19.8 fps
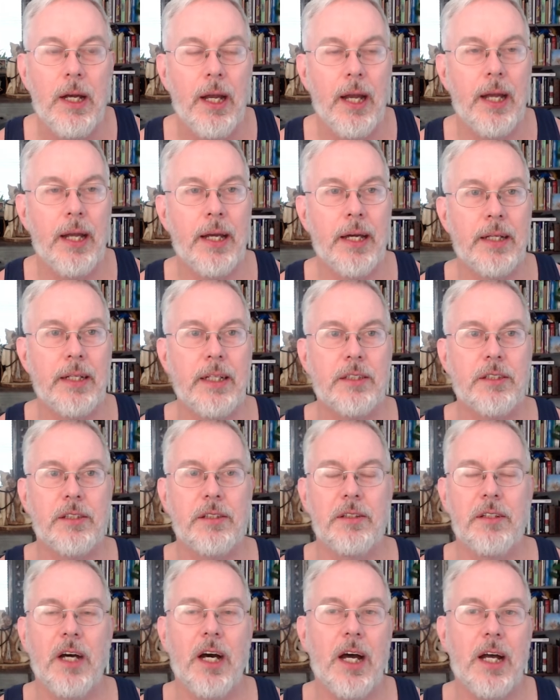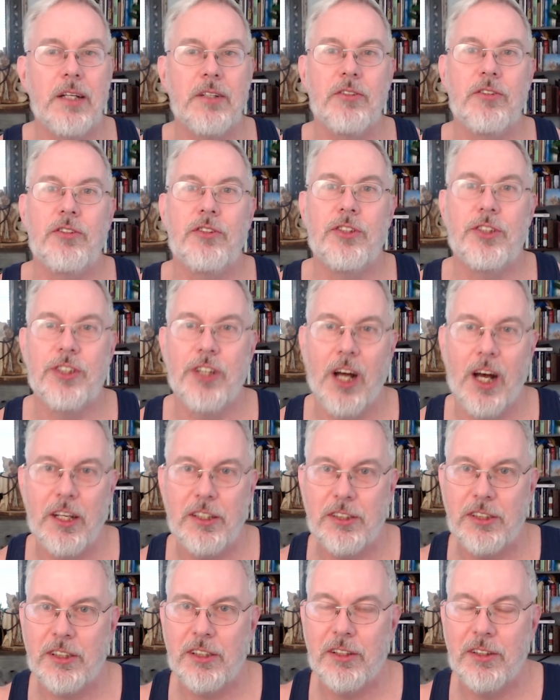And it's not
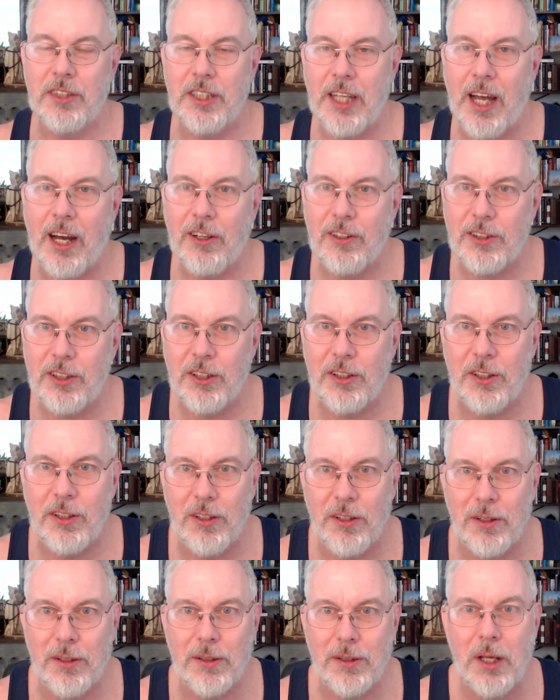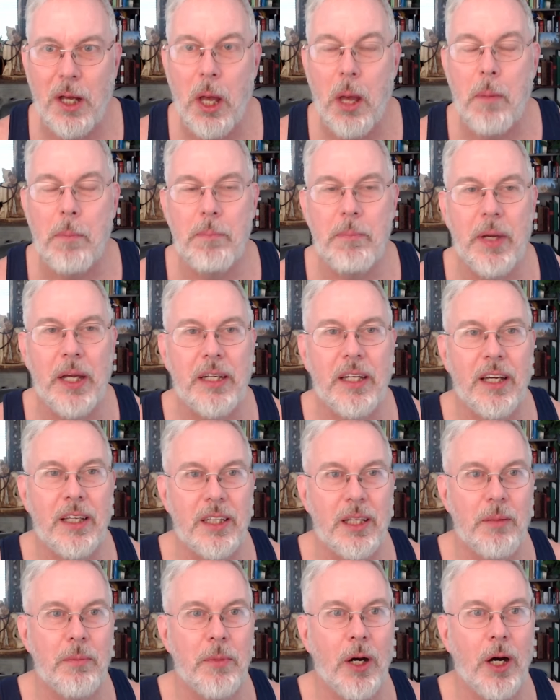just the alcohol making
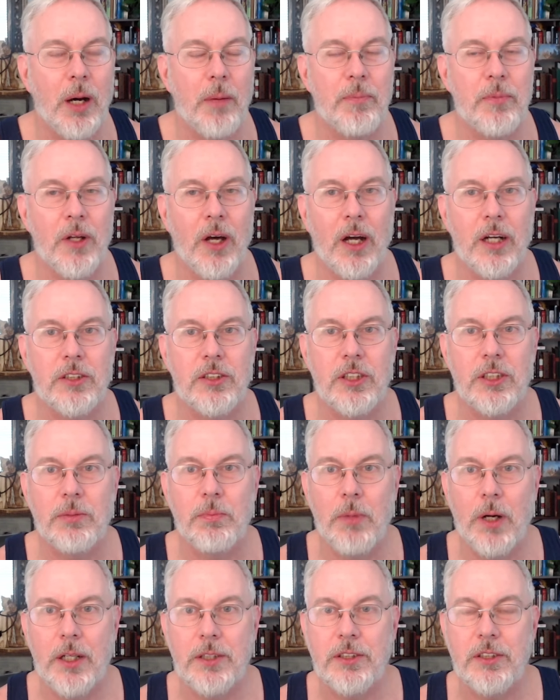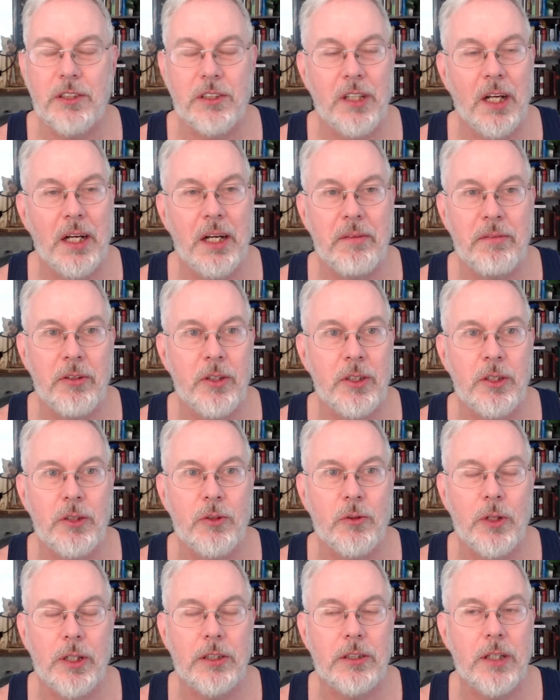them obnoxious monsters. Not everyone who
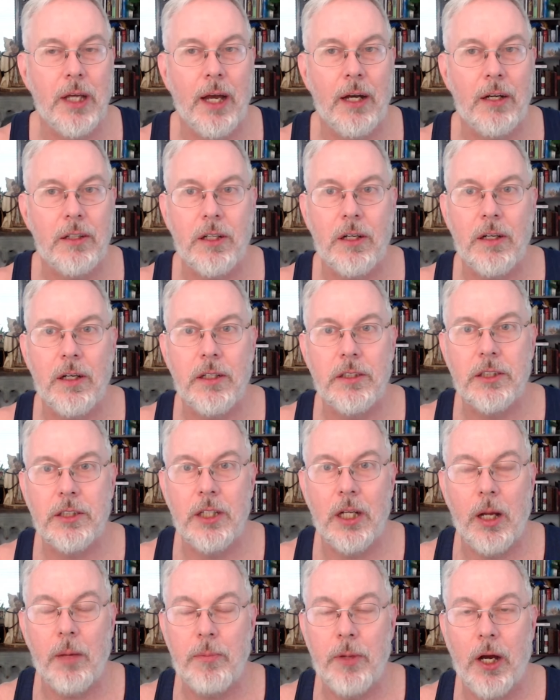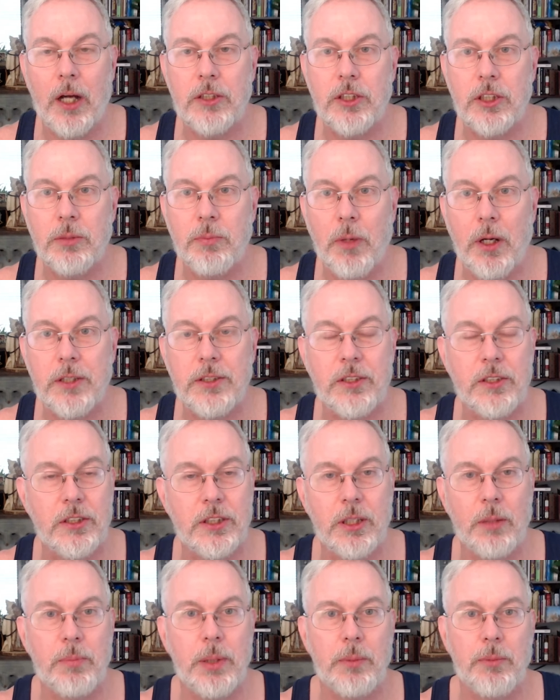drinks alcohol is an obnoxious monster.
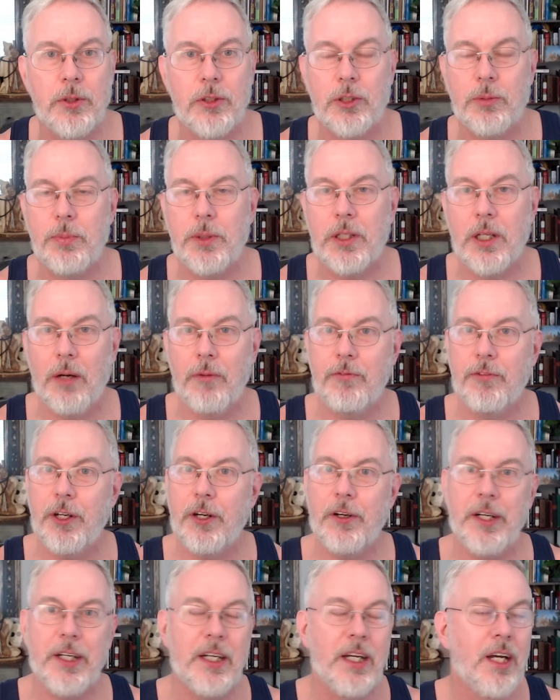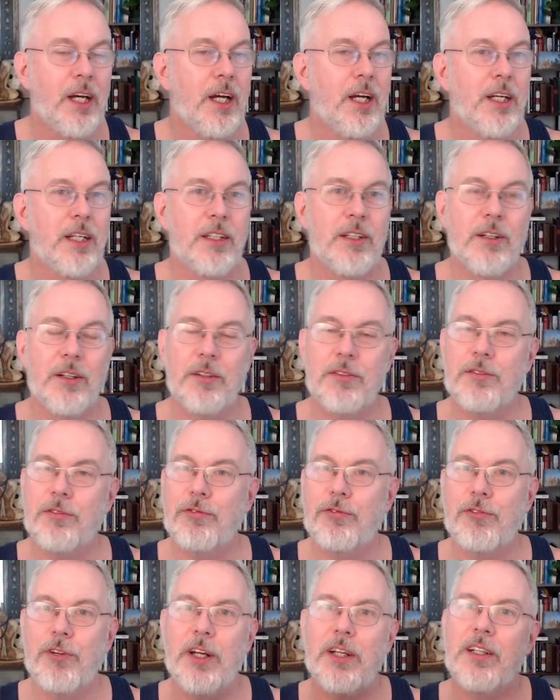Some people just become very, you know,
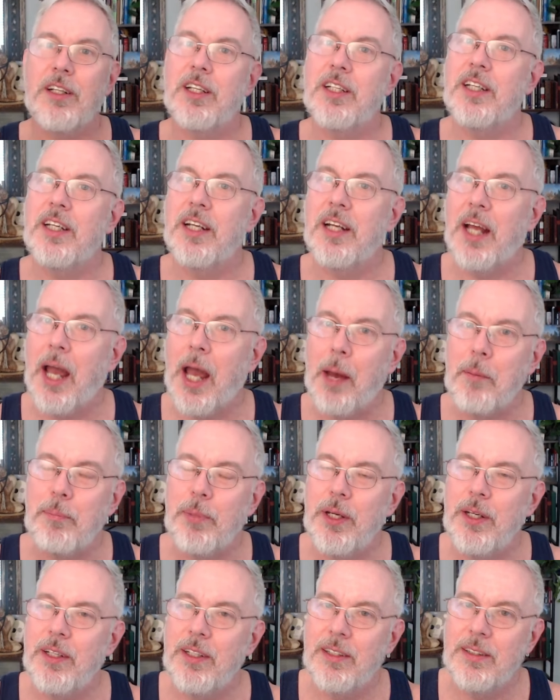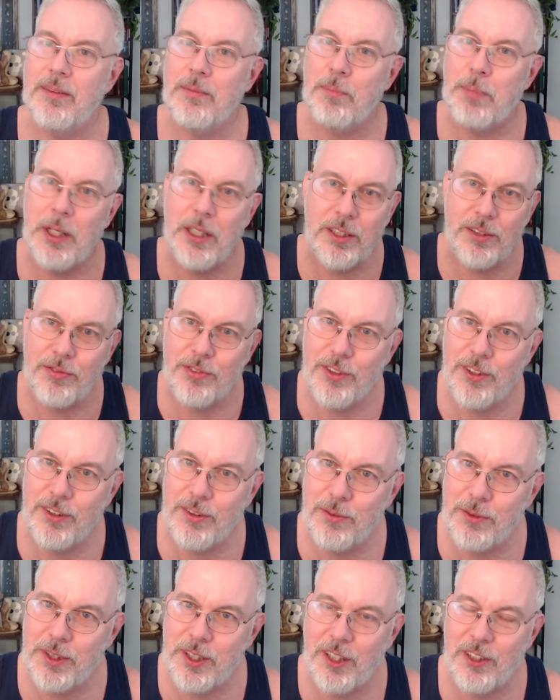friendly and happy and peaceful
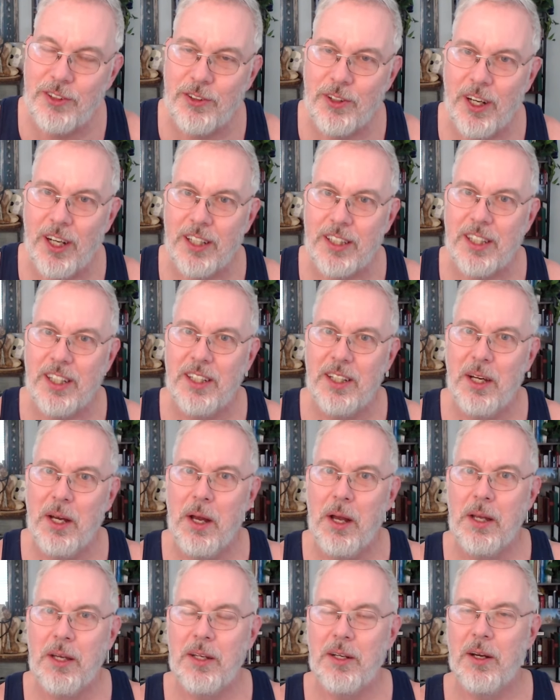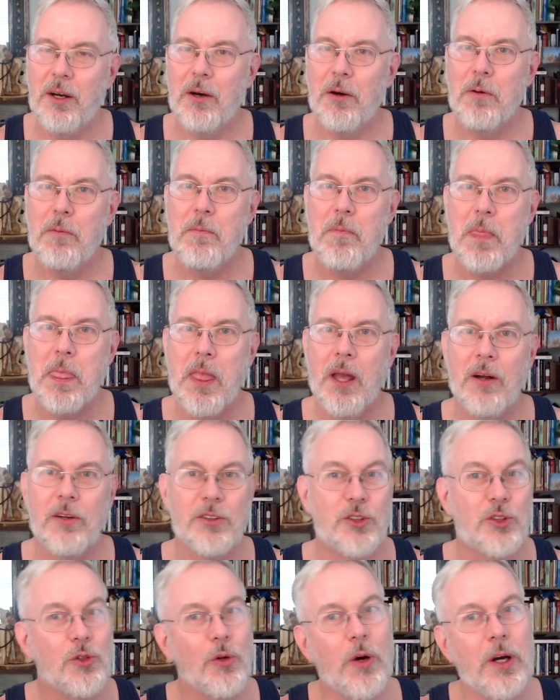when they're drunk, you know, or
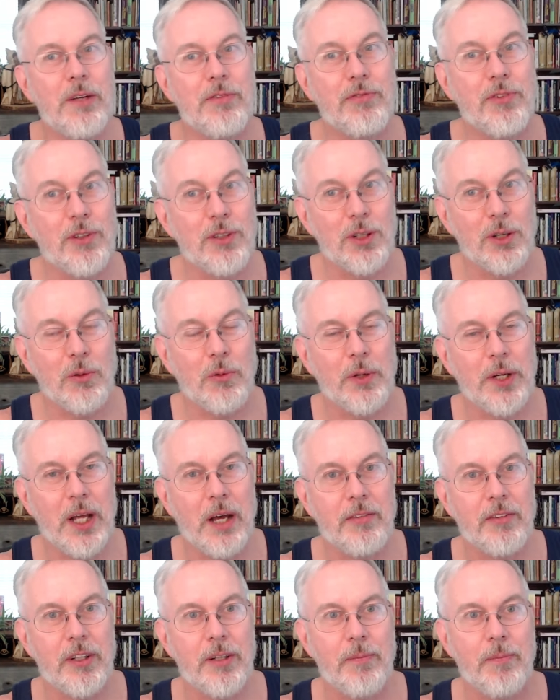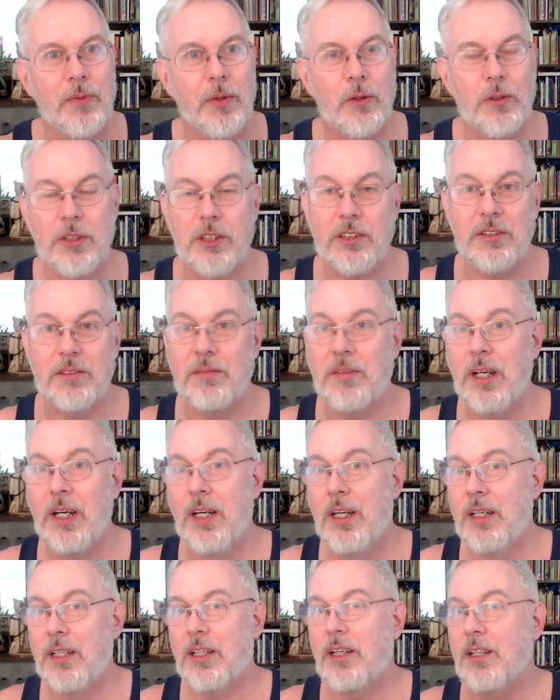joyful or whatever, or just
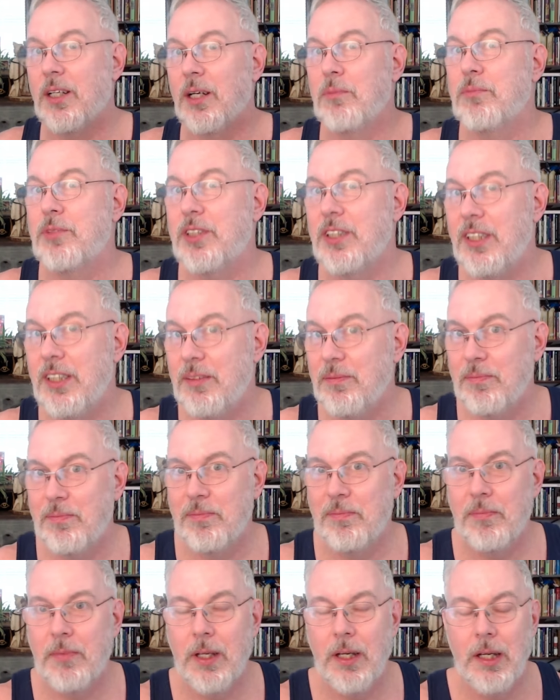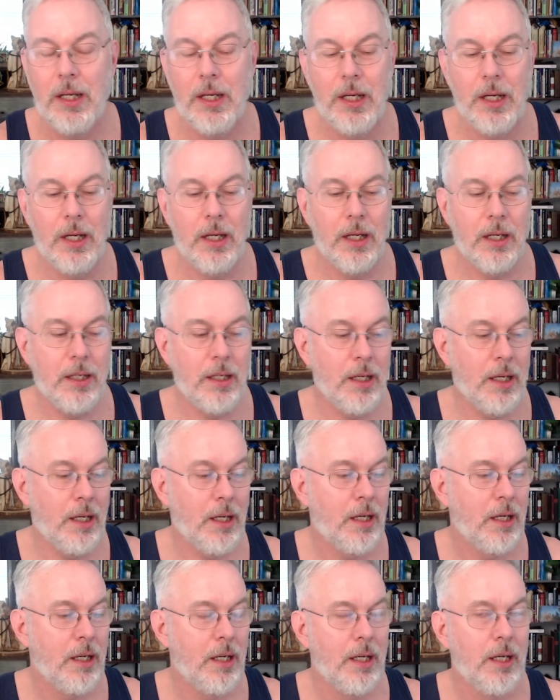clumsy.
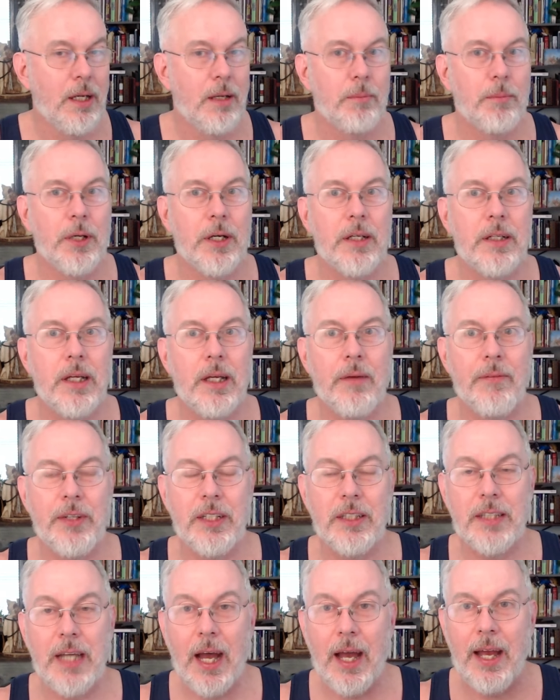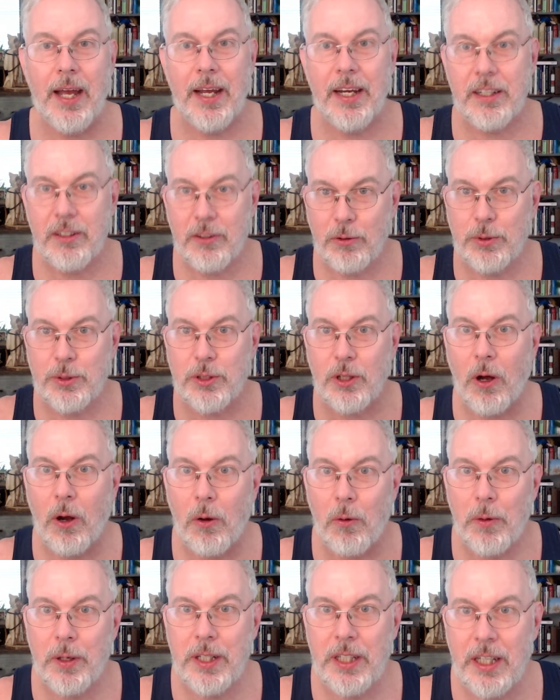But, I mean, that anger was
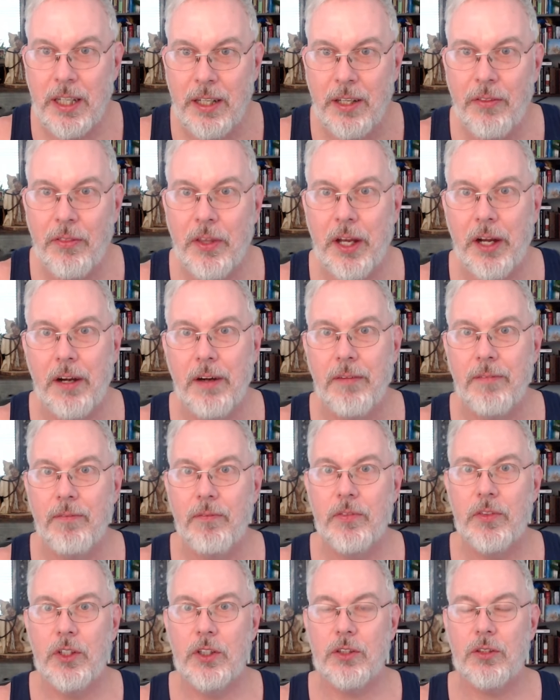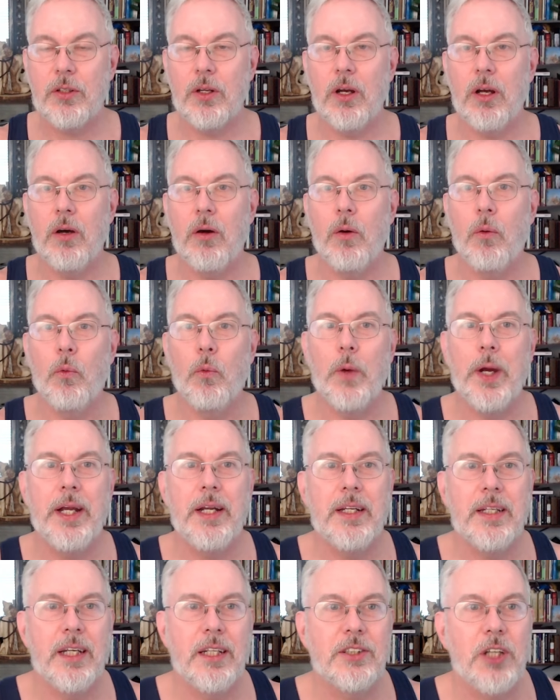already in there, just
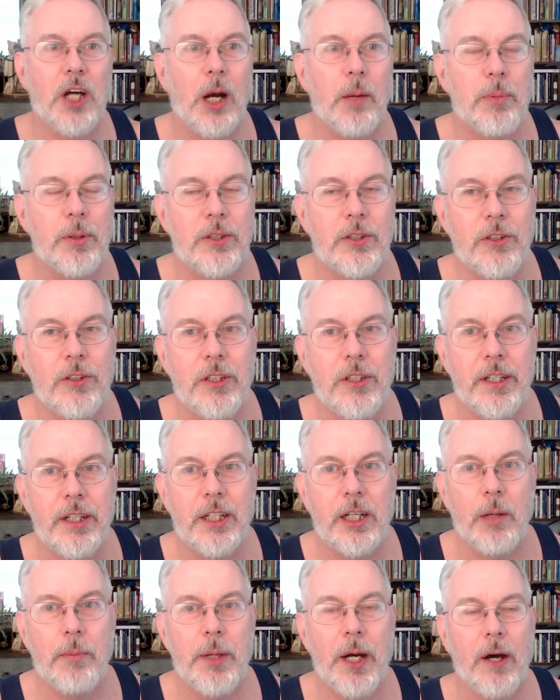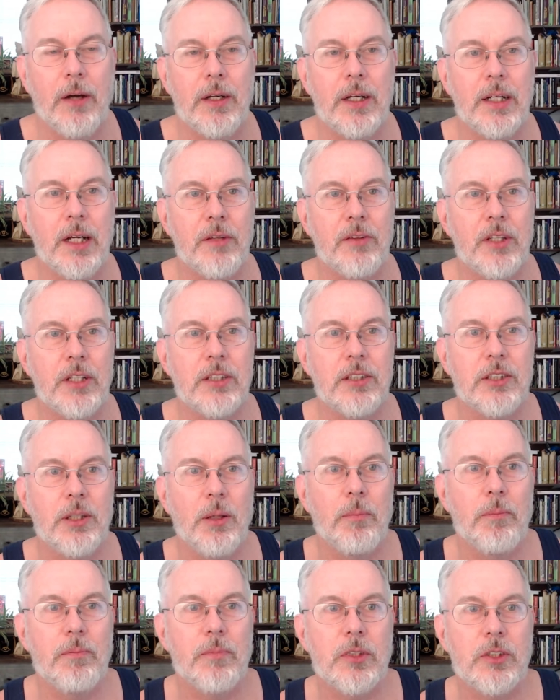awaiting its opportunity to come out. And I think
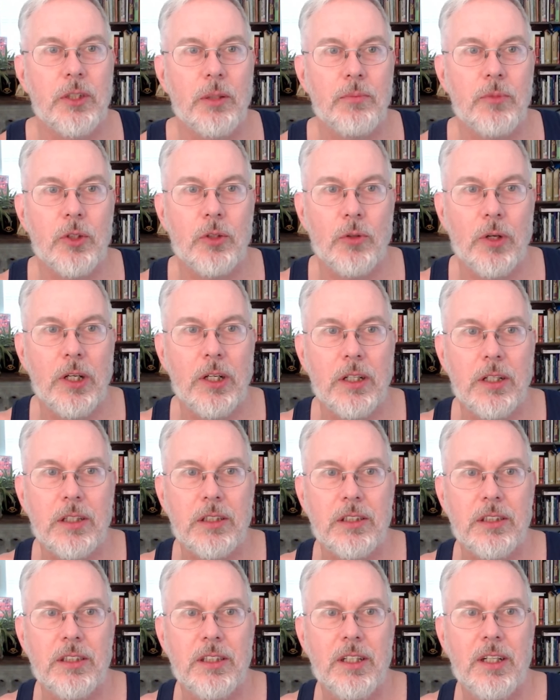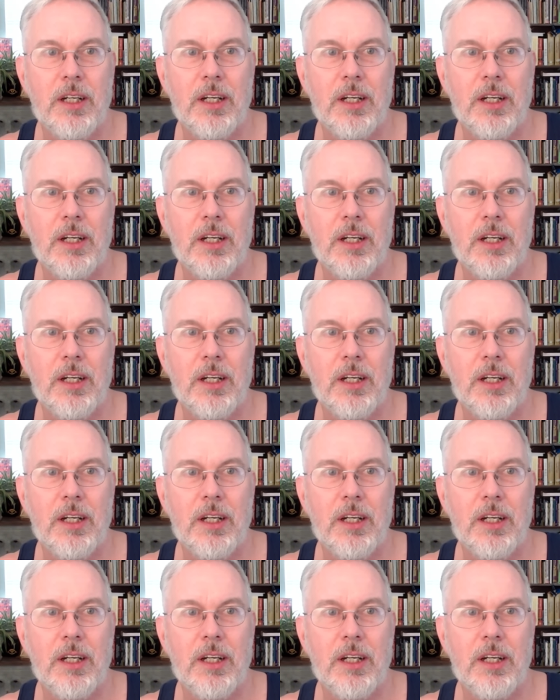some drunks